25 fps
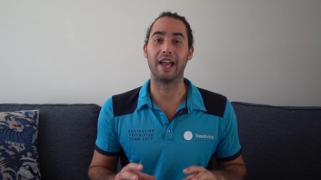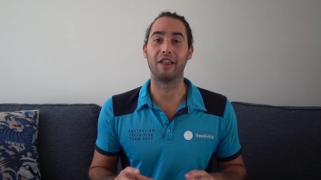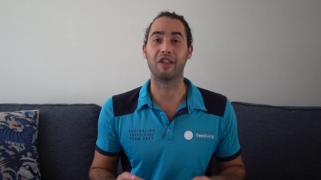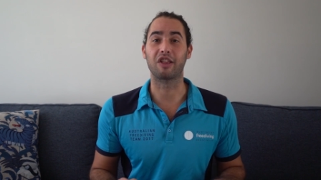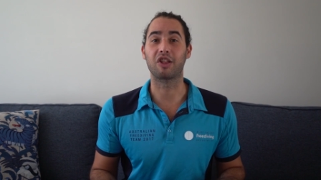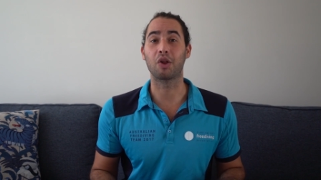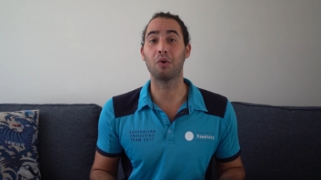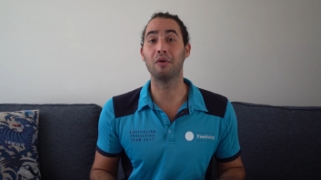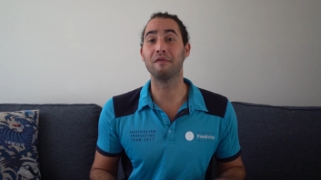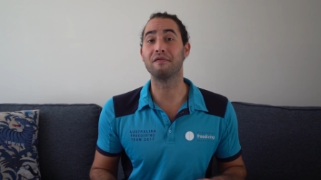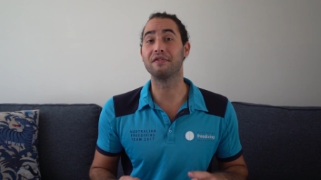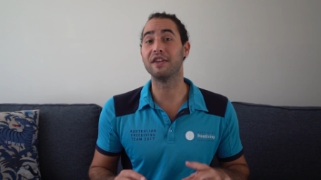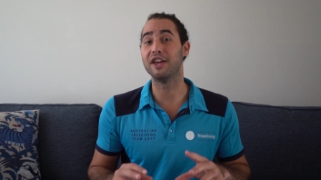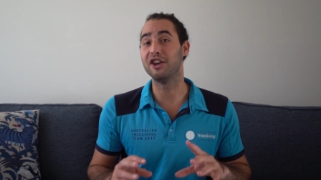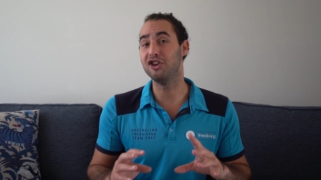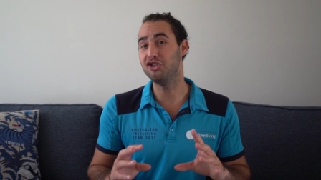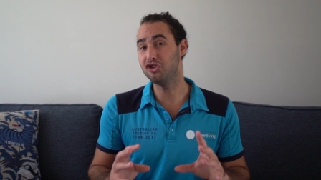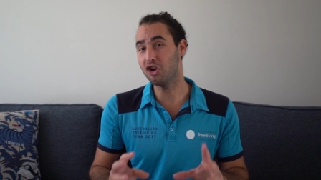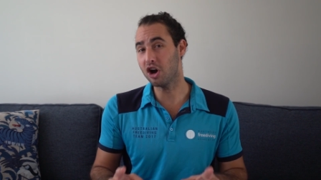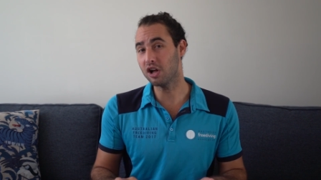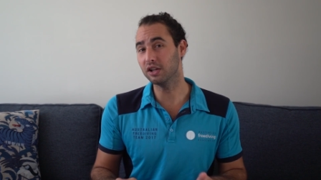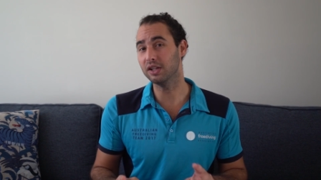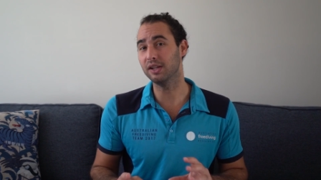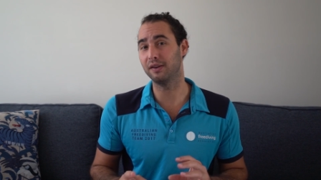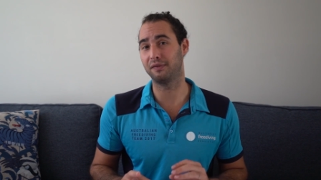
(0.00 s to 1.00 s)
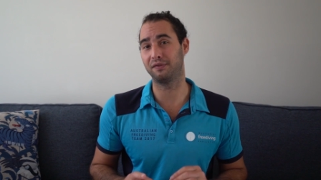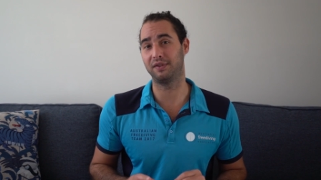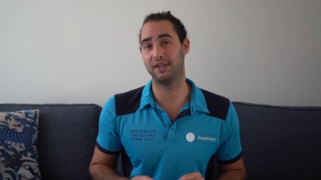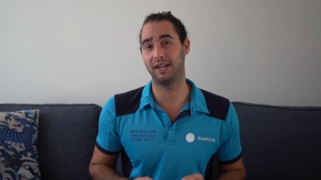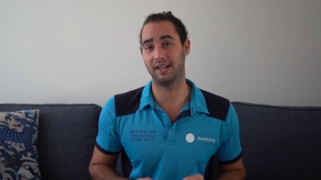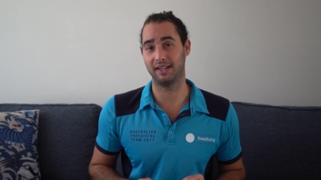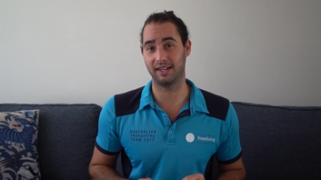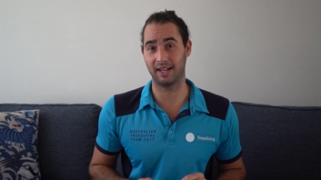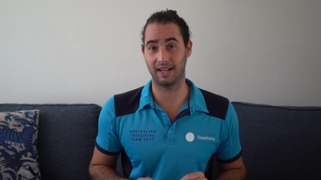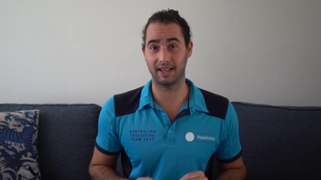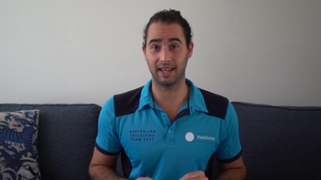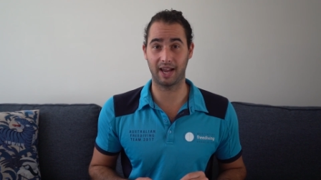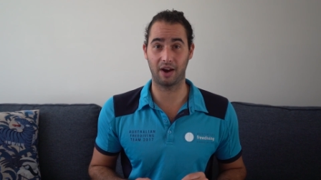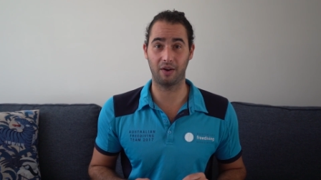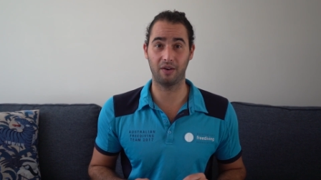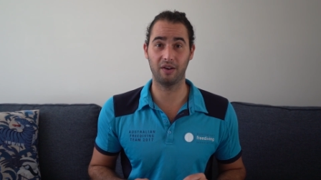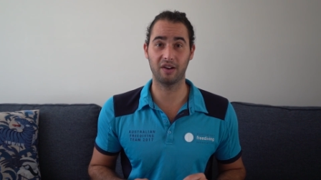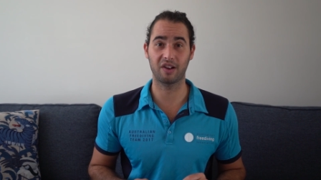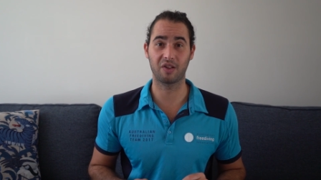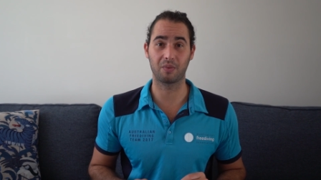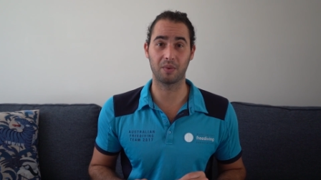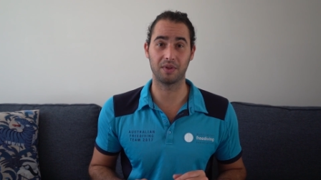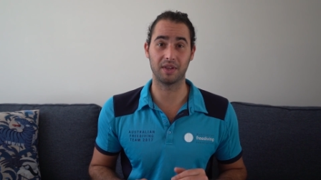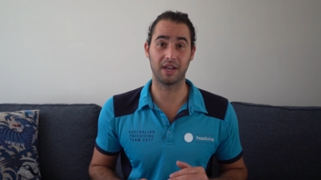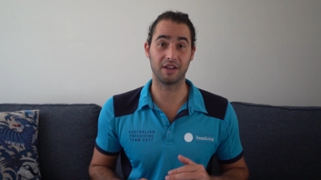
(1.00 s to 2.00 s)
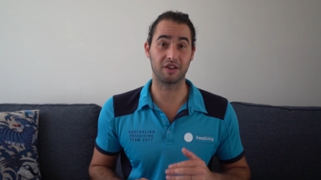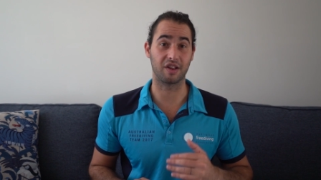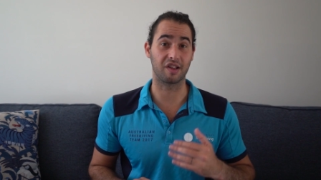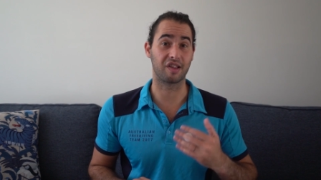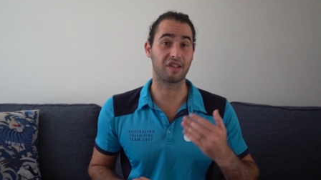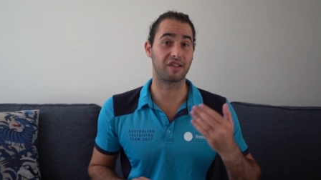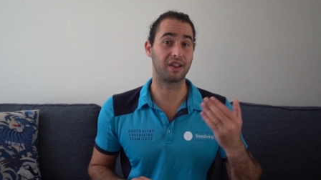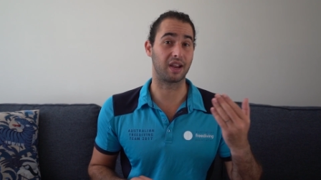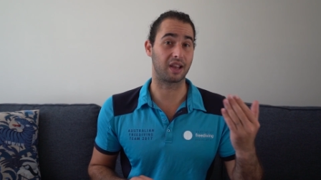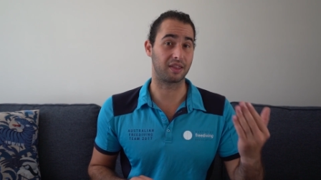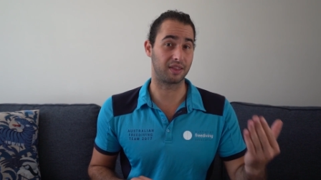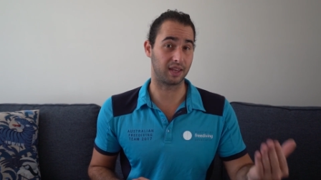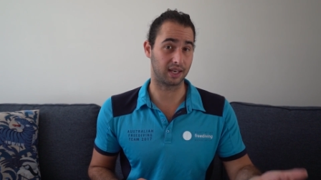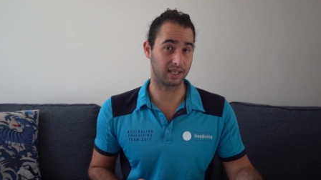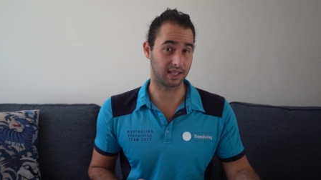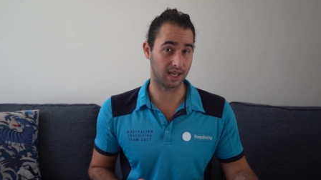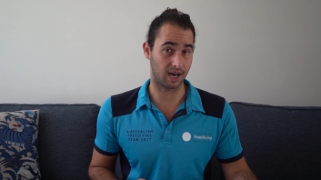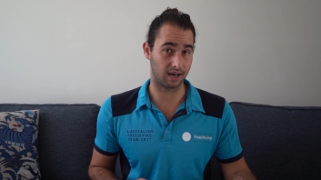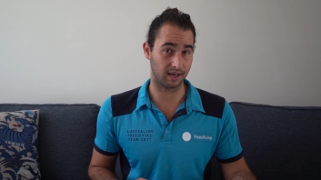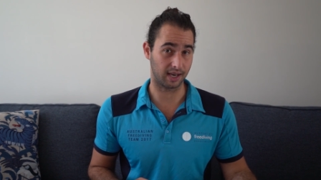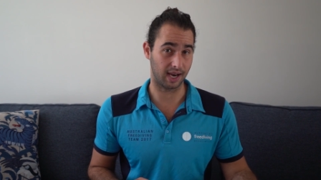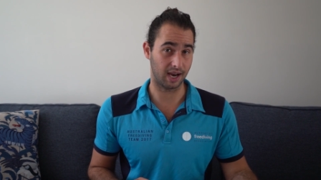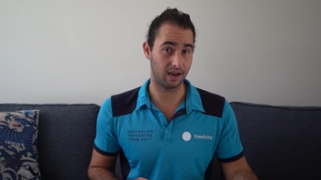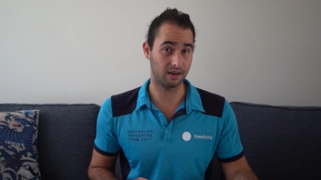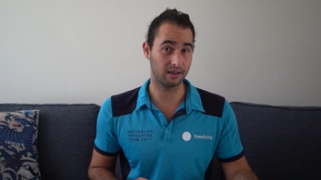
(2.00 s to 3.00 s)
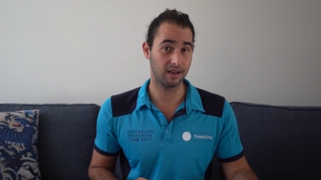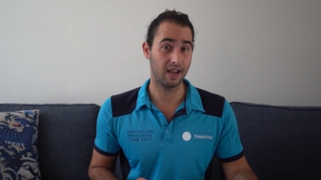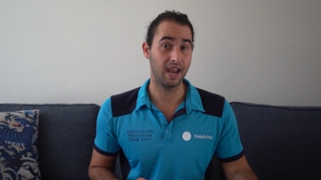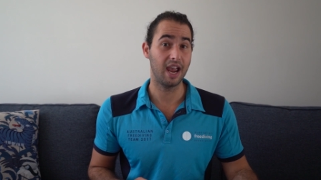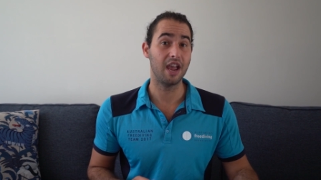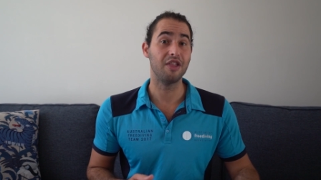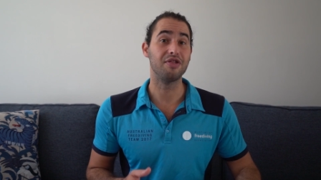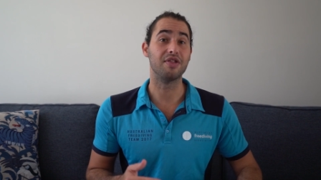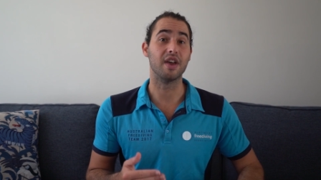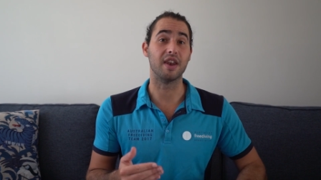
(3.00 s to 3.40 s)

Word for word: And so if they're not lifting their larynx when they just stick their tongue out,